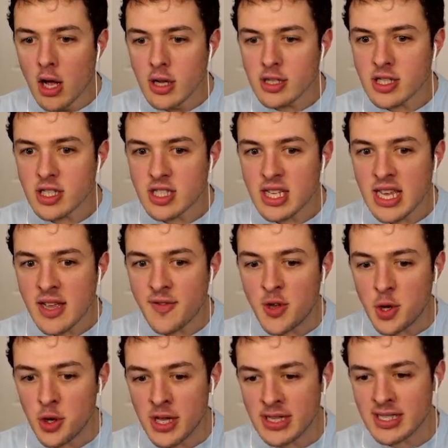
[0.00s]
Steve,
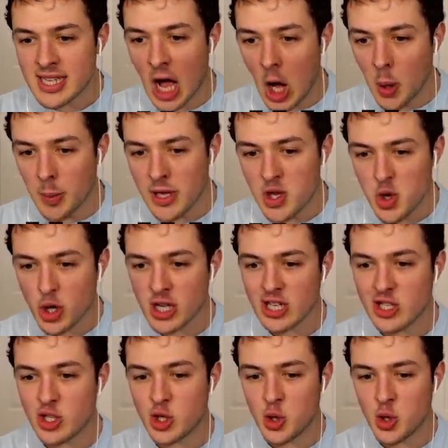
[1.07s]
you didn't tell me you could